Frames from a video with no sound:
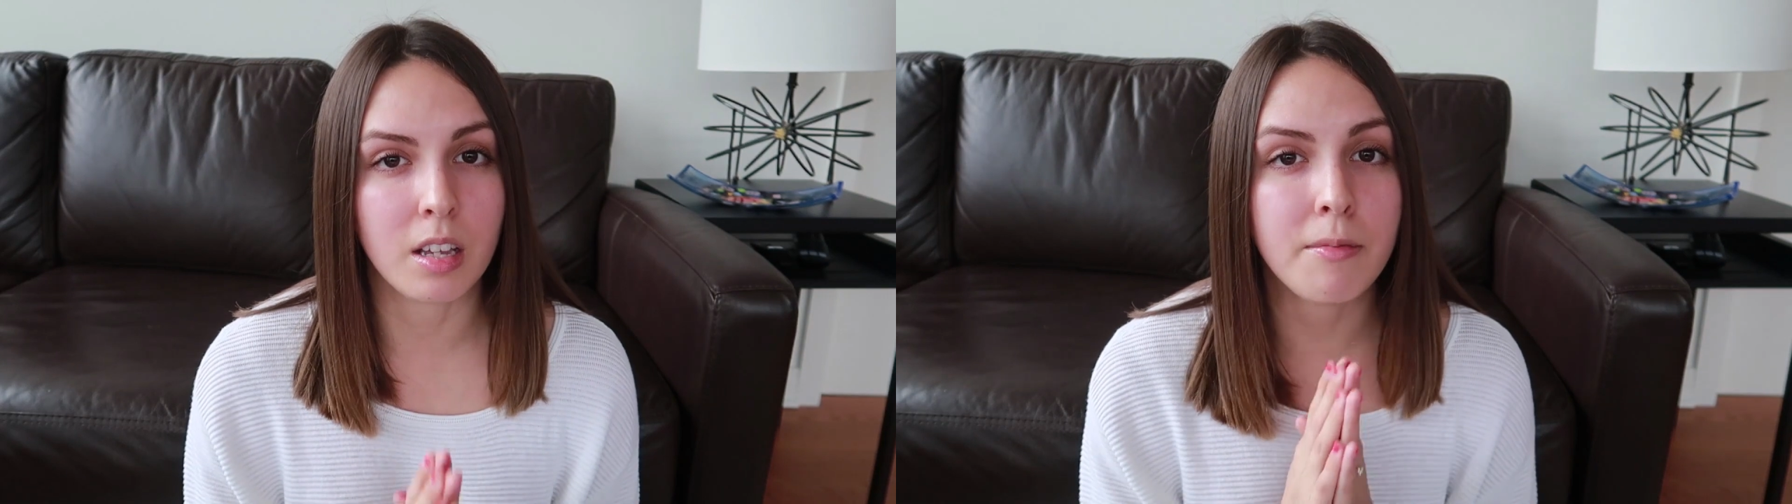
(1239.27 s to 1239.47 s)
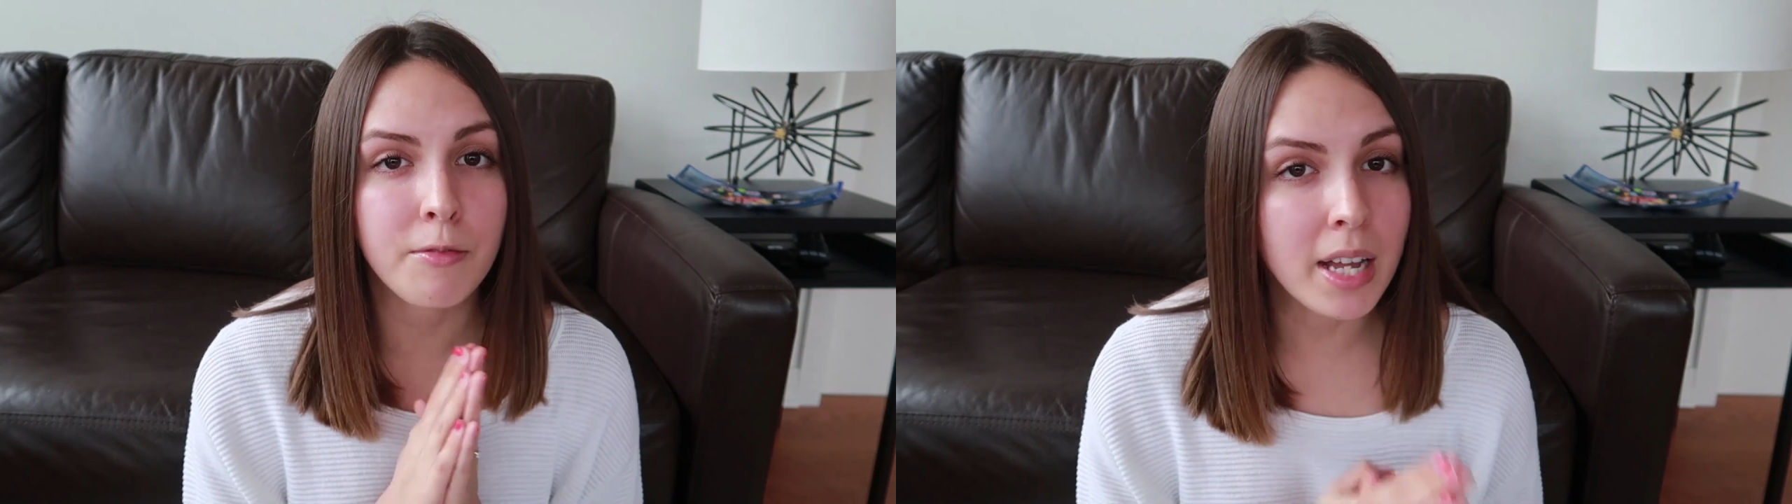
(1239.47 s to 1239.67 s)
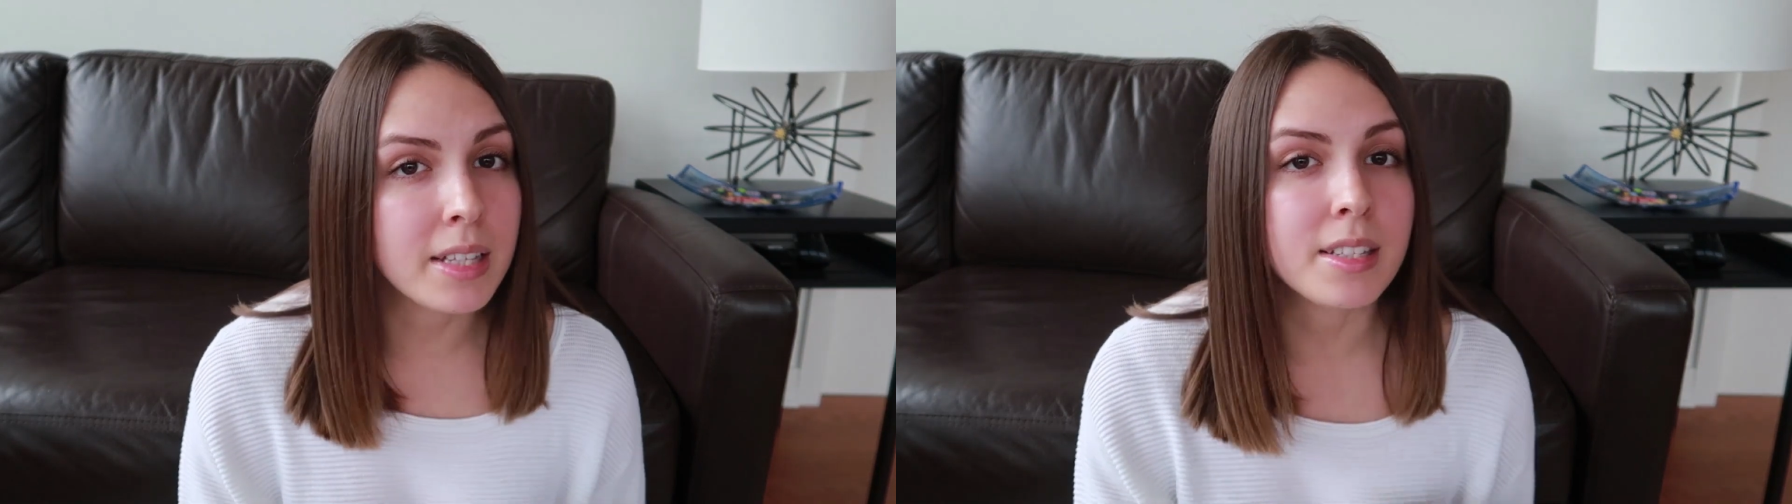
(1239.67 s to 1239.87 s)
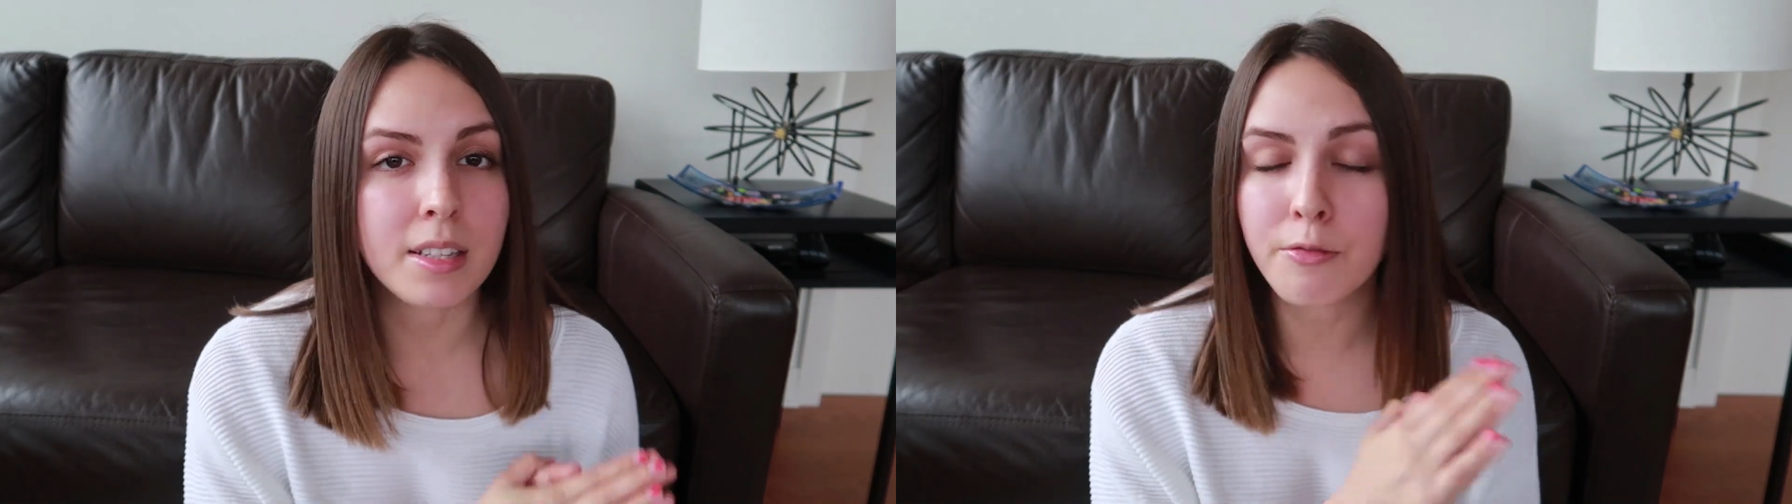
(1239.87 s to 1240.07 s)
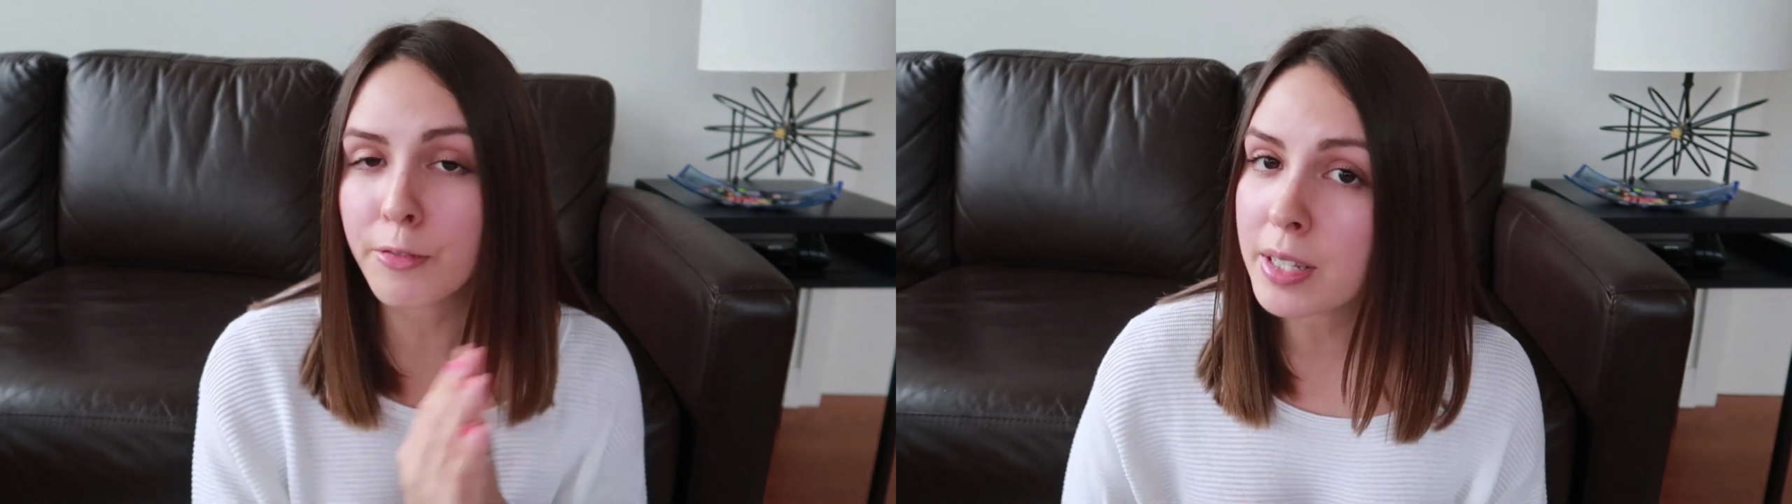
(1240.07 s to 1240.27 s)
and friends
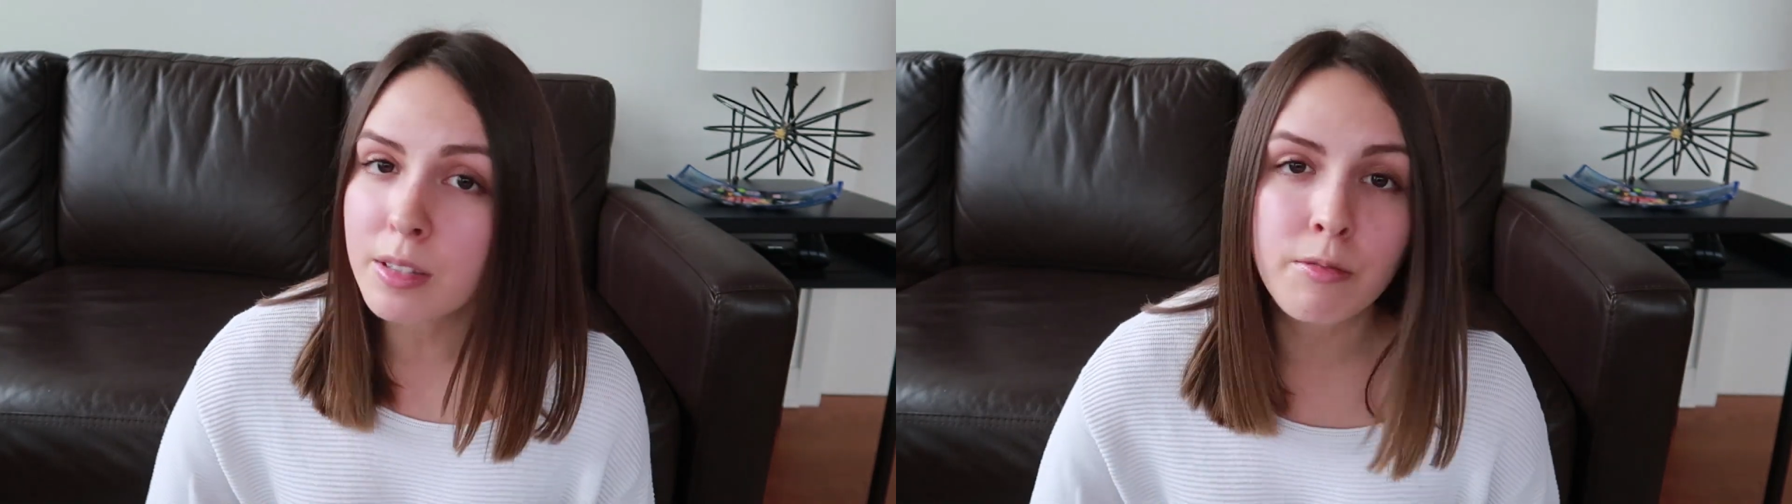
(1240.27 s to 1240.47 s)
and friends